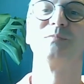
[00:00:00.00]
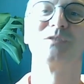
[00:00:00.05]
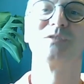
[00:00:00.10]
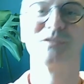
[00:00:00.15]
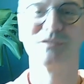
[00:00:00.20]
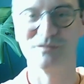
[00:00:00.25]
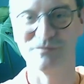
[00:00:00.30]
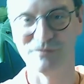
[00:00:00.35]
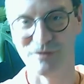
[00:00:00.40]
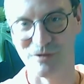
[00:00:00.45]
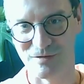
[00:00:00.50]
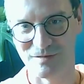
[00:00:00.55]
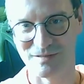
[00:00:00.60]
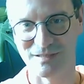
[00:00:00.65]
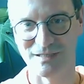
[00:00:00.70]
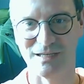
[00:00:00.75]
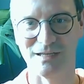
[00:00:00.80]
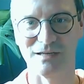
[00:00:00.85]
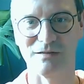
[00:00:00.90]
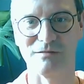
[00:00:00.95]
because of
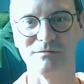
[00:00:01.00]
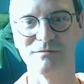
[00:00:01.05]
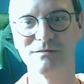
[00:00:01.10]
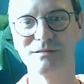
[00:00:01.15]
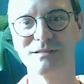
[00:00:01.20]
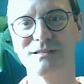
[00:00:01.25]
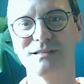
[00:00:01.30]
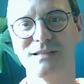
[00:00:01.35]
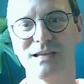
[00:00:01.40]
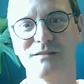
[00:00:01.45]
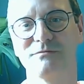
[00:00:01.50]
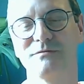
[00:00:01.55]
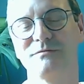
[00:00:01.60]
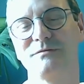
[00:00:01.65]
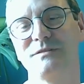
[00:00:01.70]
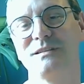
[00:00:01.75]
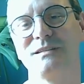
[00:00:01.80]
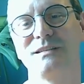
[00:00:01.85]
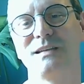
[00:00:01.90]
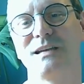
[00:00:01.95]
lockdown.
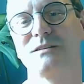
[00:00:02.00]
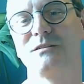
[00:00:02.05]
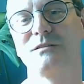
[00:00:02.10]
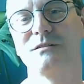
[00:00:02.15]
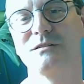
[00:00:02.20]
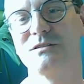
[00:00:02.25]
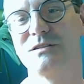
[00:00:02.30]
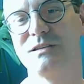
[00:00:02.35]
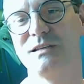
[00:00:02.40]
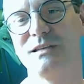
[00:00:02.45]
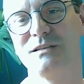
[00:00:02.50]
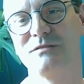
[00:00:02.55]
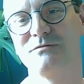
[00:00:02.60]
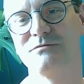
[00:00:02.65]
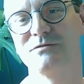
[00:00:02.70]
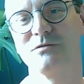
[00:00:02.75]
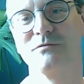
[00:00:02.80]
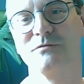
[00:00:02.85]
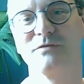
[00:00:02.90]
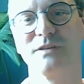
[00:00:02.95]
The technology had
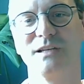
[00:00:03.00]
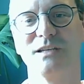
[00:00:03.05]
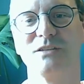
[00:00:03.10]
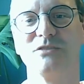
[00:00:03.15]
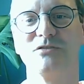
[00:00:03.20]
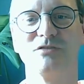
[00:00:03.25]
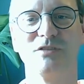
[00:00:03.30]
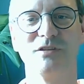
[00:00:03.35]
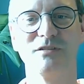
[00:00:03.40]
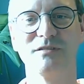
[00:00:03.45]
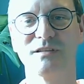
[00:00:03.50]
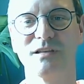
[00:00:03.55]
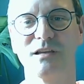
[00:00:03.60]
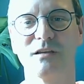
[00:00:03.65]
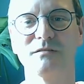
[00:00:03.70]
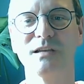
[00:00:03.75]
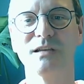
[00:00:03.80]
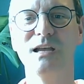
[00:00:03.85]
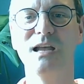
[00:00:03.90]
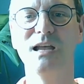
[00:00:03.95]
sort of reintroduced
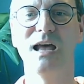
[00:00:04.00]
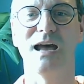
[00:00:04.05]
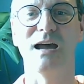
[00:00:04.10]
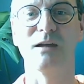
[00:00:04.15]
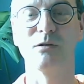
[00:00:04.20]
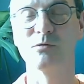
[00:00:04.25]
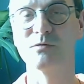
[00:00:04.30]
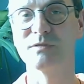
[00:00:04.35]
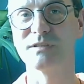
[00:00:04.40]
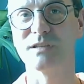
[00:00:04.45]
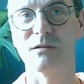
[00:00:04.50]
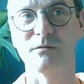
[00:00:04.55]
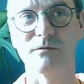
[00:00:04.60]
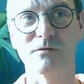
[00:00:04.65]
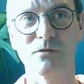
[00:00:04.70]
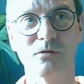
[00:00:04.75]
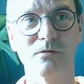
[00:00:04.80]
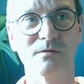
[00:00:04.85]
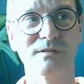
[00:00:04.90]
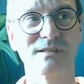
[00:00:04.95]
those, and also, of
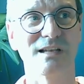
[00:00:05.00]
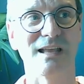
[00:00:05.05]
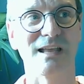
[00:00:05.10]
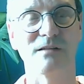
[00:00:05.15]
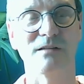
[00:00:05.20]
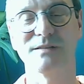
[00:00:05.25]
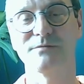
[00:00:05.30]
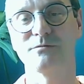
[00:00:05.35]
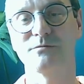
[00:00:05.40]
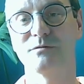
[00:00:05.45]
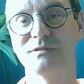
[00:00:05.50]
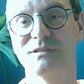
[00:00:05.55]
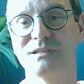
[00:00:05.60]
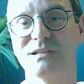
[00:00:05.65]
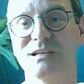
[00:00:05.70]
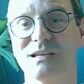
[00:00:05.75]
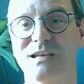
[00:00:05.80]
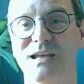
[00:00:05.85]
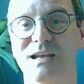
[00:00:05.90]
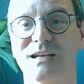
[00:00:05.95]
course, allowed everyone to
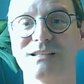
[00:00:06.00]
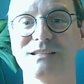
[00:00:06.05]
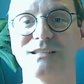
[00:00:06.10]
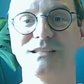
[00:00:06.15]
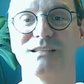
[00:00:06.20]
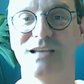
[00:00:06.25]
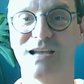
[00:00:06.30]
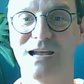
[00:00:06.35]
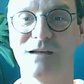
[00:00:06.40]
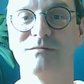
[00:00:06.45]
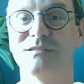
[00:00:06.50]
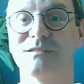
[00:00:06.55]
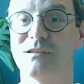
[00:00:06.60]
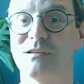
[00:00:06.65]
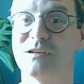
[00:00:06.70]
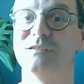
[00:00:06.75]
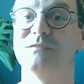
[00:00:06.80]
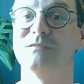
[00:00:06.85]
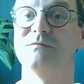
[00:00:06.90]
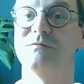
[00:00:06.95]
connect
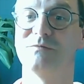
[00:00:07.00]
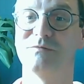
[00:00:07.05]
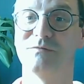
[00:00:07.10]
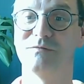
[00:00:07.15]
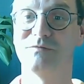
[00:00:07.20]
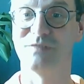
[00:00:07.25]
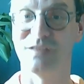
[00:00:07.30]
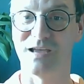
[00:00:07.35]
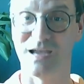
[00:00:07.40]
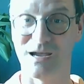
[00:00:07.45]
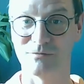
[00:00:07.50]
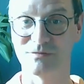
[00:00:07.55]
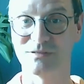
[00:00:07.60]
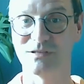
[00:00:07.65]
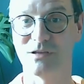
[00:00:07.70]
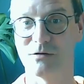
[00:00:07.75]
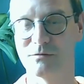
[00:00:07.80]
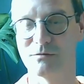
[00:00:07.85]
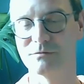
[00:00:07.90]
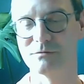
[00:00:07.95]
outside of the
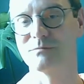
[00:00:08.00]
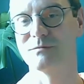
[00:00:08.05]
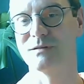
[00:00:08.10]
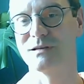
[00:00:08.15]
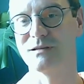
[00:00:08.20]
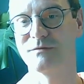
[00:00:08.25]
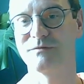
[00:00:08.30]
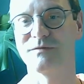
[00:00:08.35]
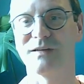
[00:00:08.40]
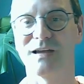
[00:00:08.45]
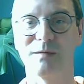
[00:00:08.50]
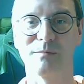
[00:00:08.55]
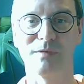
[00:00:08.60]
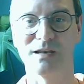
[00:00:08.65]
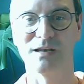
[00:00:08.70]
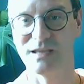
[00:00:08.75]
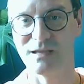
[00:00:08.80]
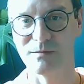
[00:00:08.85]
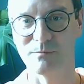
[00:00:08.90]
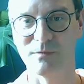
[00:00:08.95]
household with
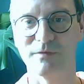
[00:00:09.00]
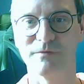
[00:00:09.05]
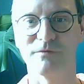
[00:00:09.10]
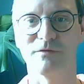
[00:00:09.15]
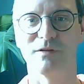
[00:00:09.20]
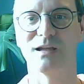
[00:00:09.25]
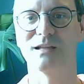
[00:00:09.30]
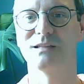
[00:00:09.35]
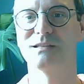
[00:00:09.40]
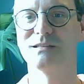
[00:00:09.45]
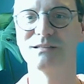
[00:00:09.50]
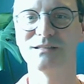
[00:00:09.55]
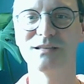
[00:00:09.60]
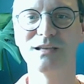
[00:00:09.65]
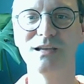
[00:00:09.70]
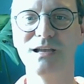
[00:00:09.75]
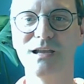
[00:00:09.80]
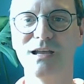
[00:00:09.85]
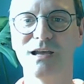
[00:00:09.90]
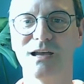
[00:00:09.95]
family and with friends.
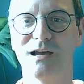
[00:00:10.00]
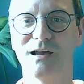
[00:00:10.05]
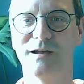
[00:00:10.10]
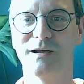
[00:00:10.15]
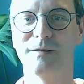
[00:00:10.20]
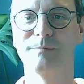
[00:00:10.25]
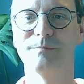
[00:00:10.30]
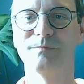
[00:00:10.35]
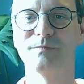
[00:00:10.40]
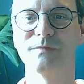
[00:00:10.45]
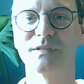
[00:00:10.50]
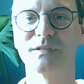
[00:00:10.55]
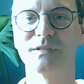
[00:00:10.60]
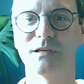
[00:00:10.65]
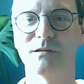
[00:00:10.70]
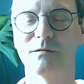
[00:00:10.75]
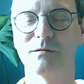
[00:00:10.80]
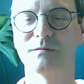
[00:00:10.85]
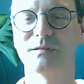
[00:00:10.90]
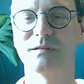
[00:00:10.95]
So
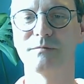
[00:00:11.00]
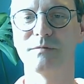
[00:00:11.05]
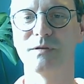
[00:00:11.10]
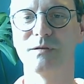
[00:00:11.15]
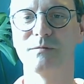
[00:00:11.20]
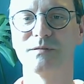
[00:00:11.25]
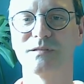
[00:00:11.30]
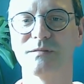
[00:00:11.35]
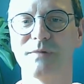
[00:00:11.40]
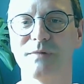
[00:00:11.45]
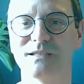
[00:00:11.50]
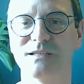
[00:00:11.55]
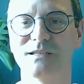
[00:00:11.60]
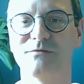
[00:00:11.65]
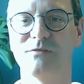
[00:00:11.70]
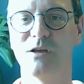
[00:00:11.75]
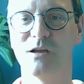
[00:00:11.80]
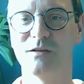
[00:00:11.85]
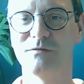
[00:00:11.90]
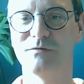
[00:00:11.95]
it was a
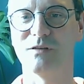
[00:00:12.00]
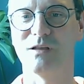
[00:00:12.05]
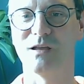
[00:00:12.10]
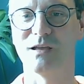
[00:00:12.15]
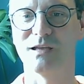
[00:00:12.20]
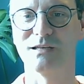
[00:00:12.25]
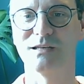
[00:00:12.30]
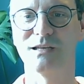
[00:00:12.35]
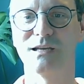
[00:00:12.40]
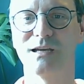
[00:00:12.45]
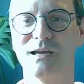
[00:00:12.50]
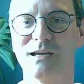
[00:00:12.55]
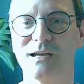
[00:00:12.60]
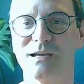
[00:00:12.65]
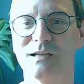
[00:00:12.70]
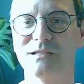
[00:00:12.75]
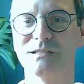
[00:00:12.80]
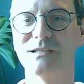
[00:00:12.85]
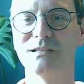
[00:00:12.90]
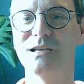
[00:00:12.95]
massive lifeline.
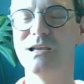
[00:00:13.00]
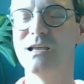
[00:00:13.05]
And